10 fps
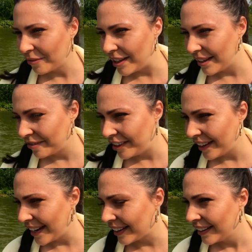
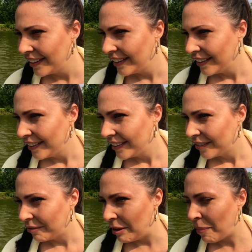
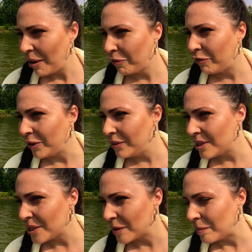We bought food
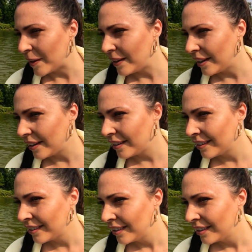since we've been here.